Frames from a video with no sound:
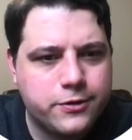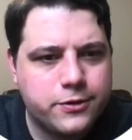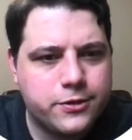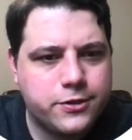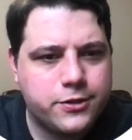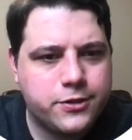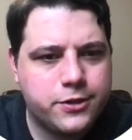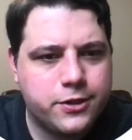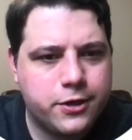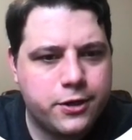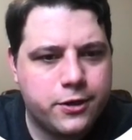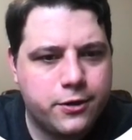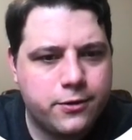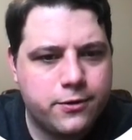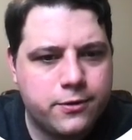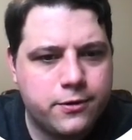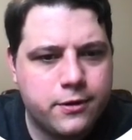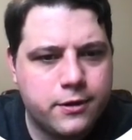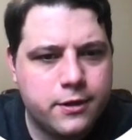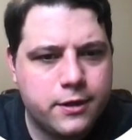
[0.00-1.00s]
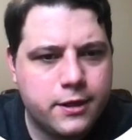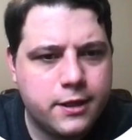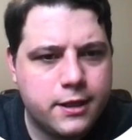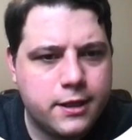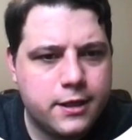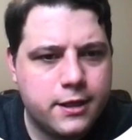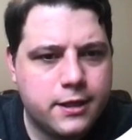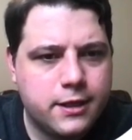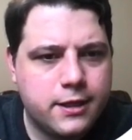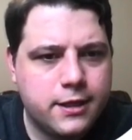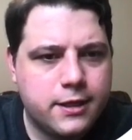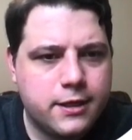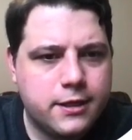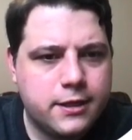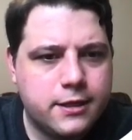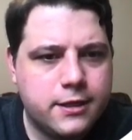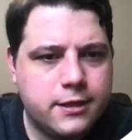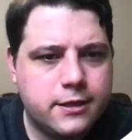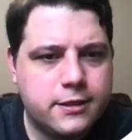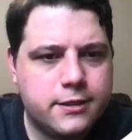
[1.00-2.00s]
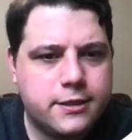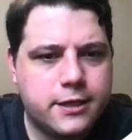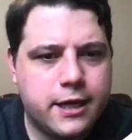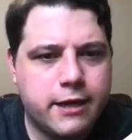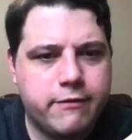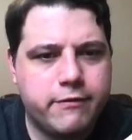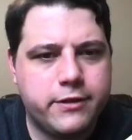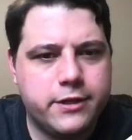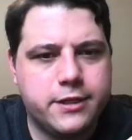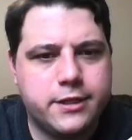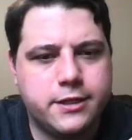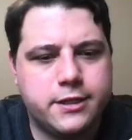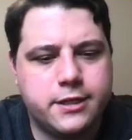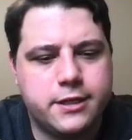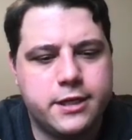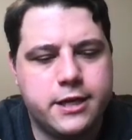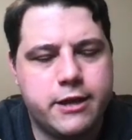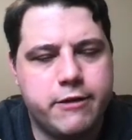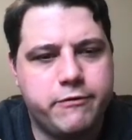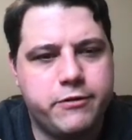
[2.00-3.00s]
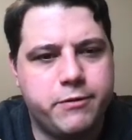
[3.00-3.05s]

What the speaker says: So, let's save this as a dev